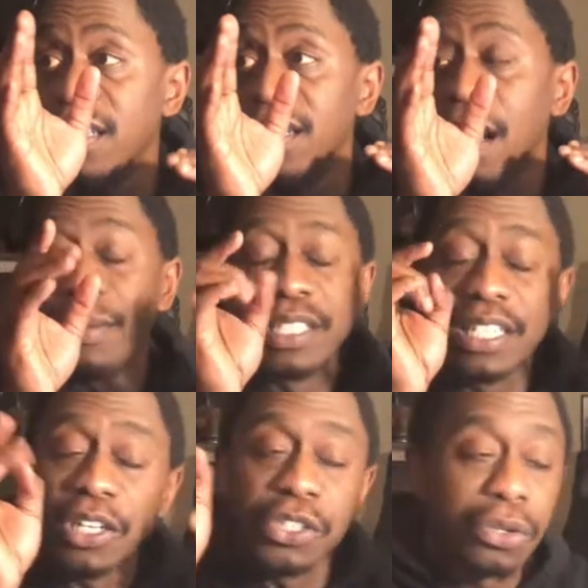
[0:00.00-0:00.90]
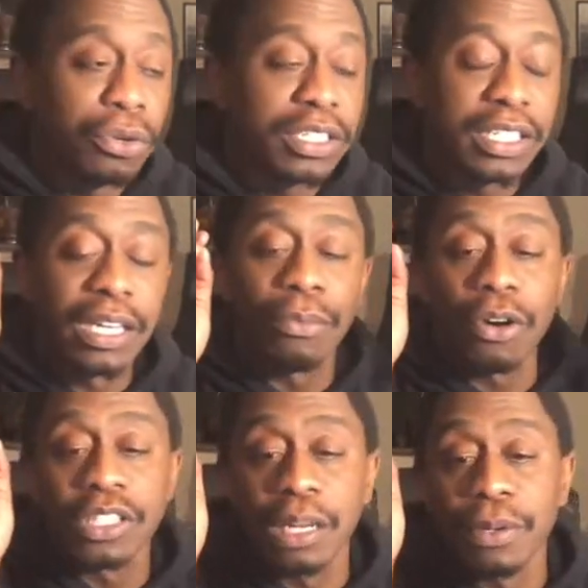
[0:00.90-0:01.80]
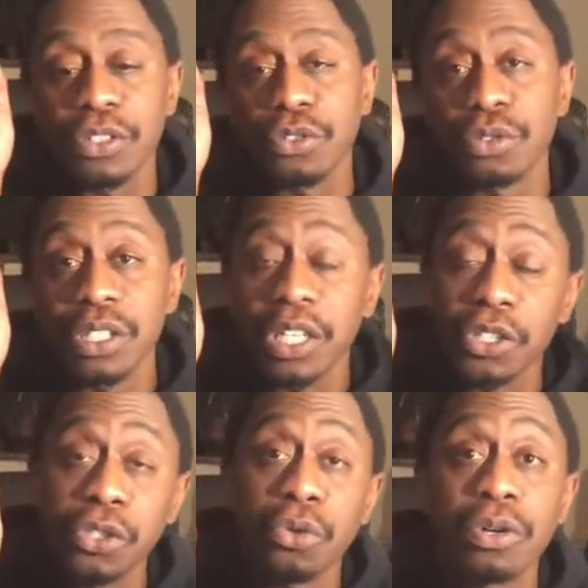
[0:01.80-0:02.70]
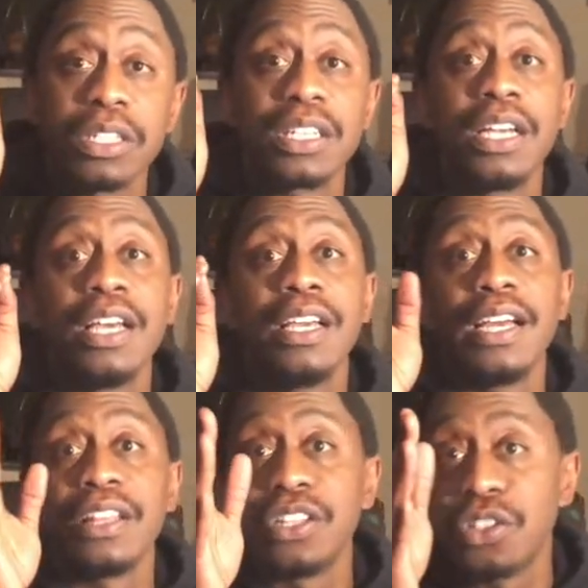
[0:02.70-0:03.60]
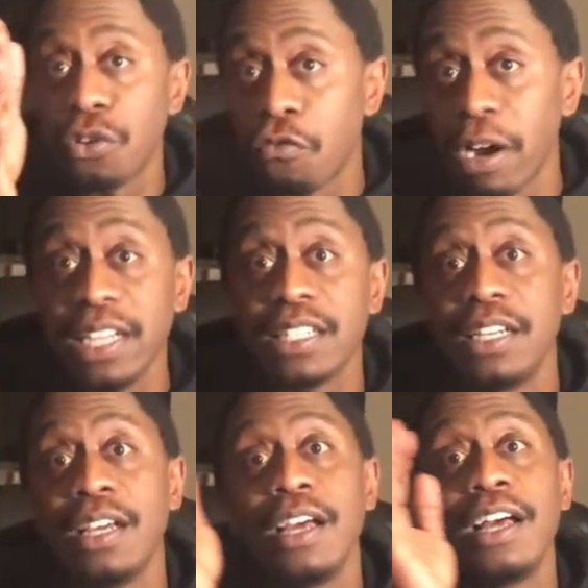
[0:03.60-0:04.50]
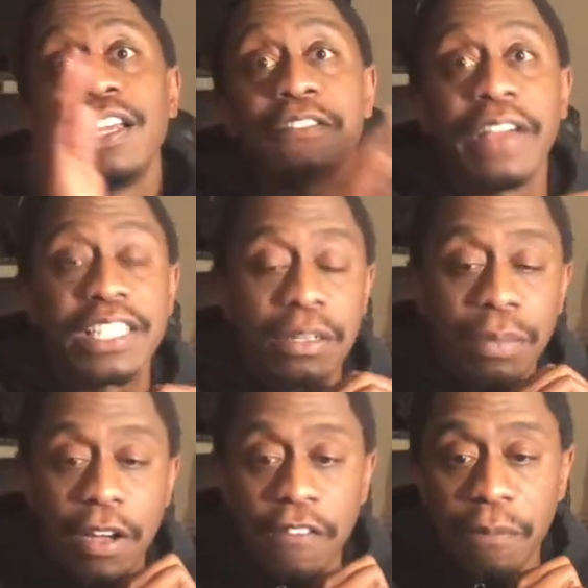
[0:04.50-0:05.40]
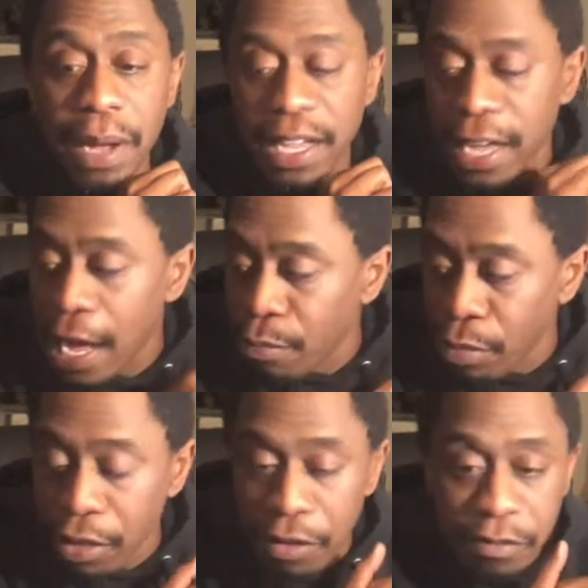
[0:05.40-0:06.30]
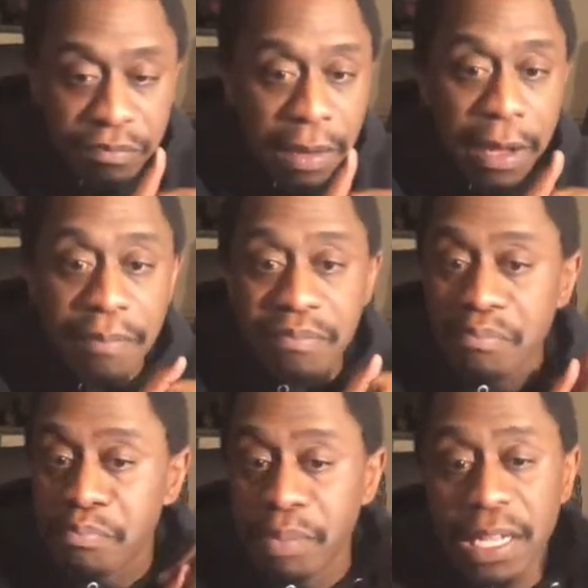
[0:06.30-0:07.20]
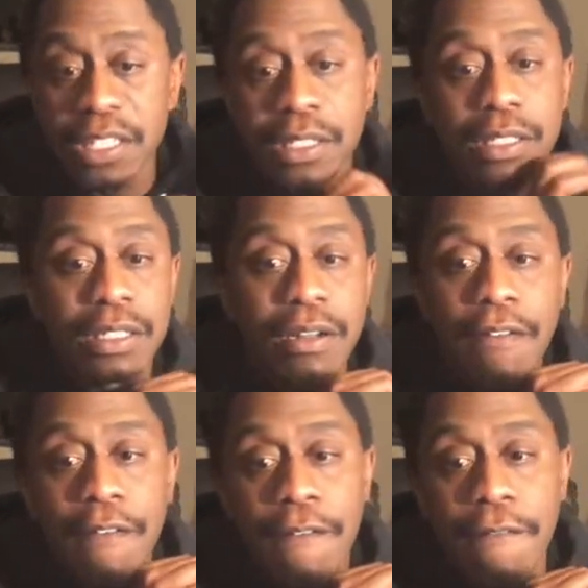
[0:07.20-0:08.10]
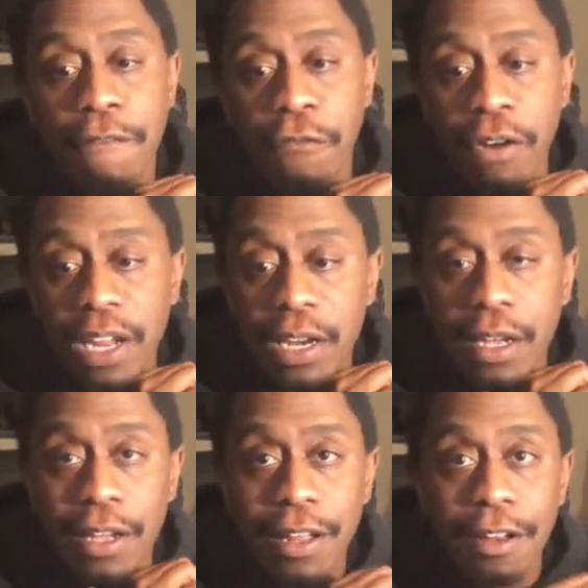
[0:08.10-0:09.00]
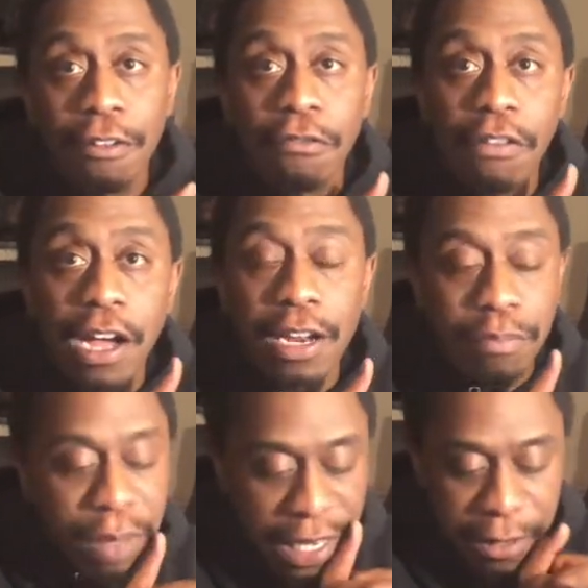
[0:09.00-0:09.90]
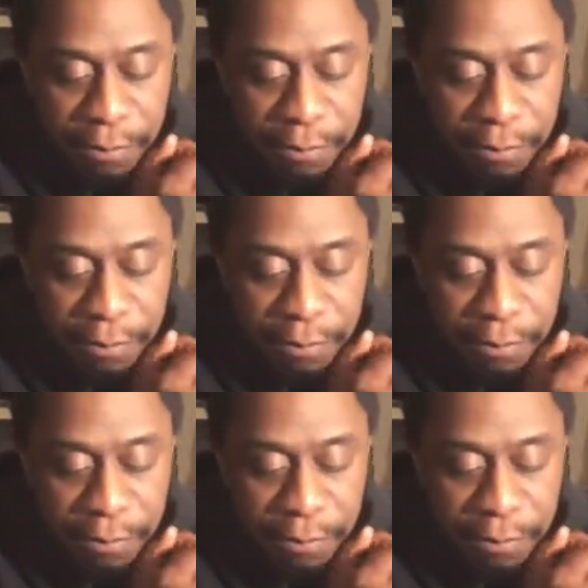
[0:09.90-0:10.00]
Satilla Shores, Satilla Marsh Elementary School, Satilla Shores, and then to the right is Fancy Bluff. My god brother, my best friend, LaRon Bennett,